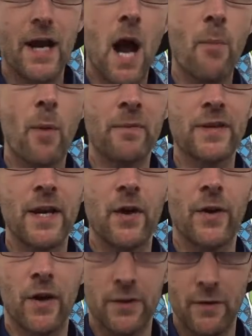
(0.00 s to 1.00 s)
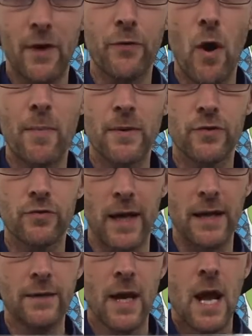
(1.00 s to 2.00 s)
can't put my C chord on, so I'll do open
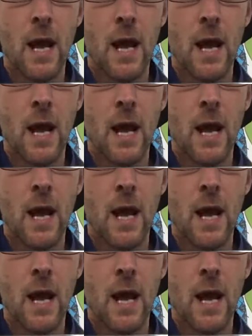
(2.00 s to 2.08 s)
strings.